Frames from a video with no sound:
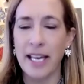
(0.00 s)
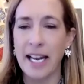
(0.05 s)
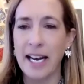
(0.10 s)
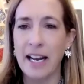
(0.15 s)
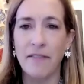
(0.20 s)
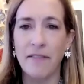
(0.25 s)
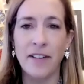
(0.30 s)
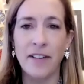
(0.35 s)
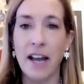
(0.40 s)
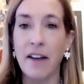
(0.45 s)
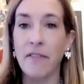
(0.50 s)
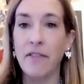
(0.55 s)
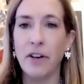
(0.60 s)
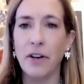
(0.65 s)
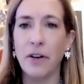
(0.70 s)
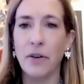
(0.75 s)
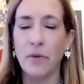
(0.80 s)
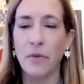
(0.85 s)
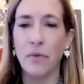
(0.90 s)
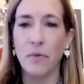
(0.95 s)
that have
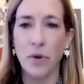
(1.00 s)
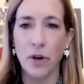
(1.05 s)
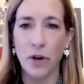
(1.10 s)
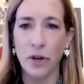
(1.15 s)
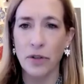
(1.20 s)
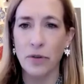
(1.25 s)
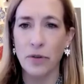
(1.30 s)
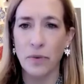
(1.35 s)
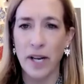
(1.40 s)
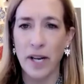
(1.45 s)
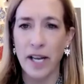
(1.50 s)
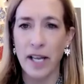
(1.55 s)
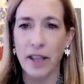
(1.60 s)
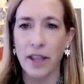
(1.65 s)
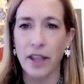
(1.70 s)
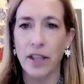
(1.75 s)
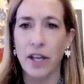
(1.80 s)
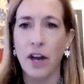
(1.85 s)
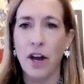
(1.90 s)
never worked with